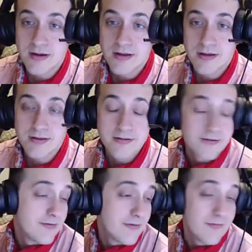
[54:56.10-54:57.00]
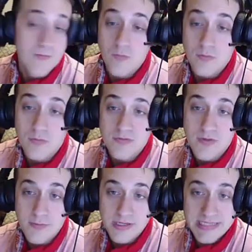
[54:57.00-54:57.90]
here.
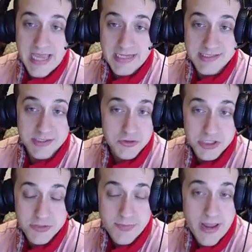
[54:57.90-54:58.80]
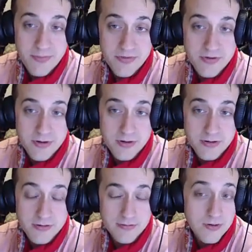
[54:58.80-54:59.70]
I mean, tax and treasure map,
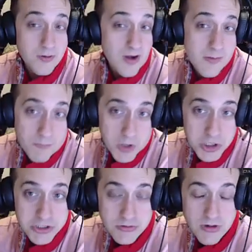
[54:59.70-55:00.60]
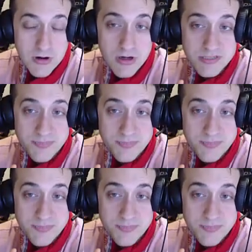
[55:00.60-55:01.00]
they're kind of marginal